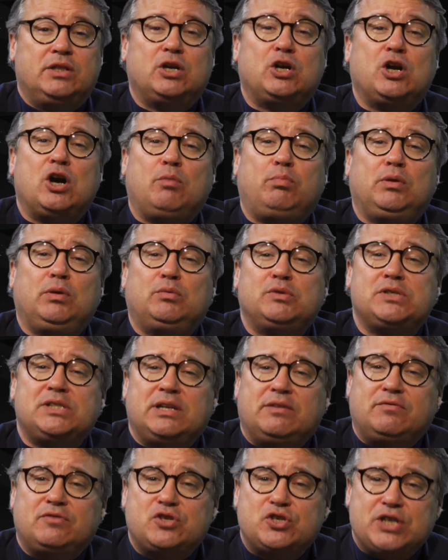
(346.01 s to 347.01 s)
The couple
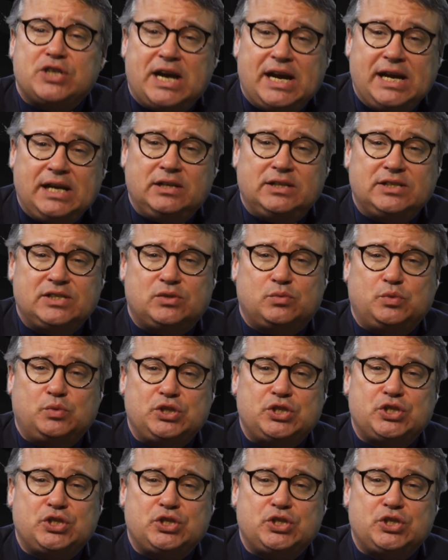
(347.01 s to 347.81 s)
was left childless,